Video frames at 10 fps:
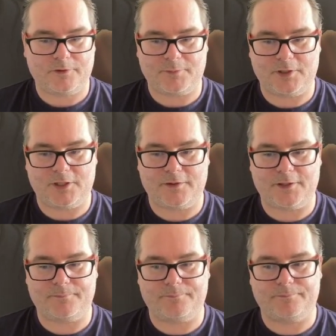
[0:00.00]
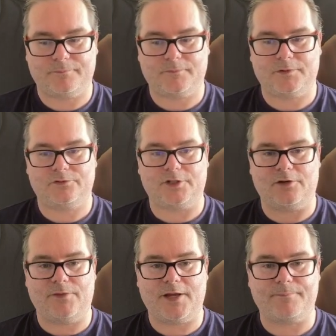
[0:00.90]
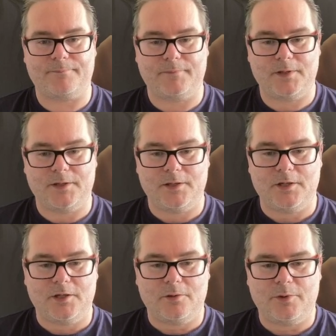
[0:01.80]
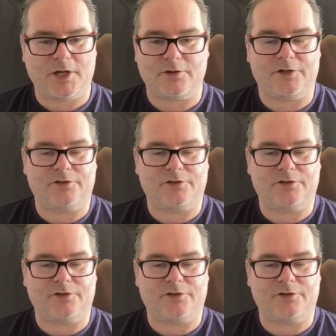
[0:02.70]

Something like that. Save that. We don't